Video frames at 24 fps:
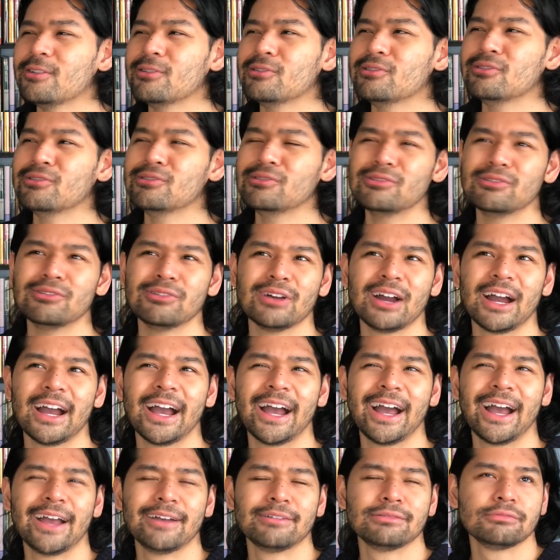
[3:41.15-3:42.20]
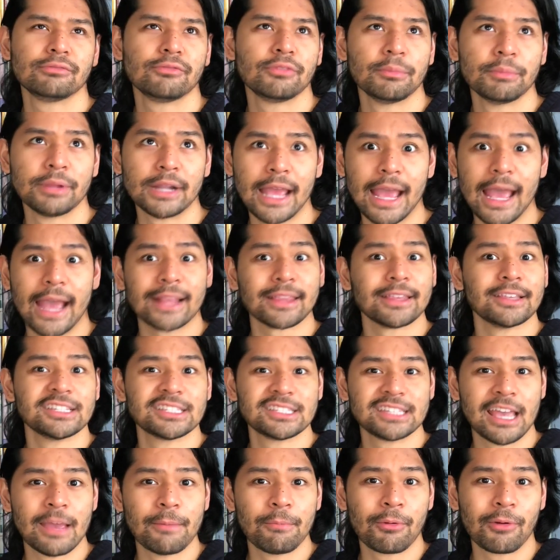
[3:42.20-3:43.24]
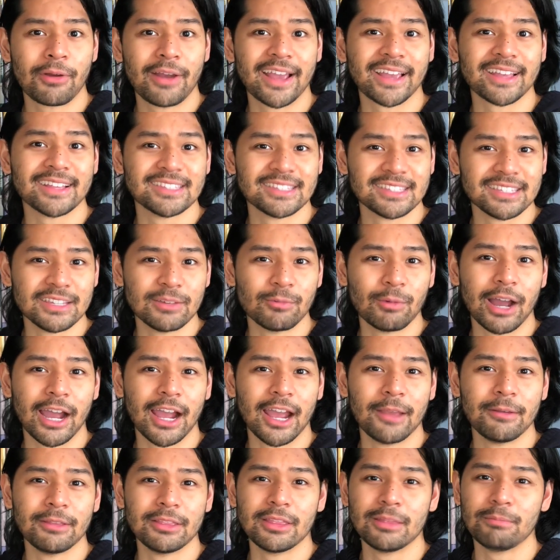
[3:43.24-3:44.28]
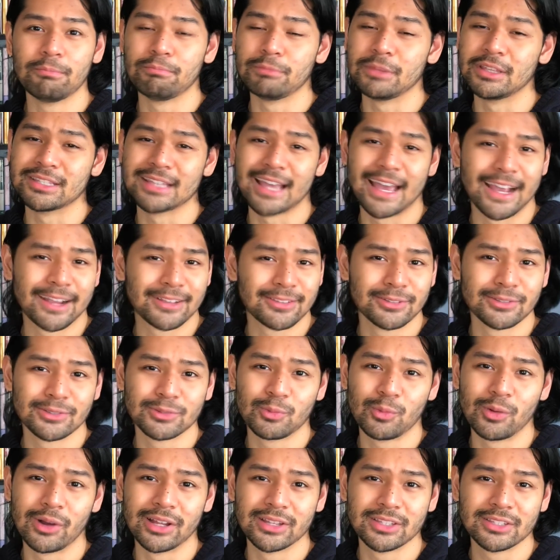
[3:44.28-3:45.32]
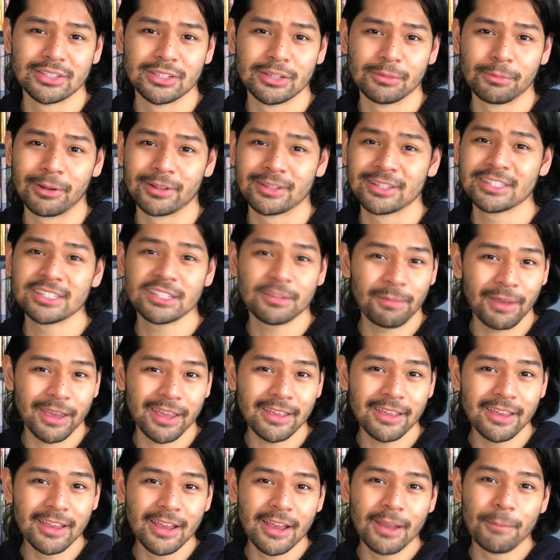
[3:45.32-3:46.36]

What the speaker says: ooh, from an acting standpoint, I can see why these actors want to participate,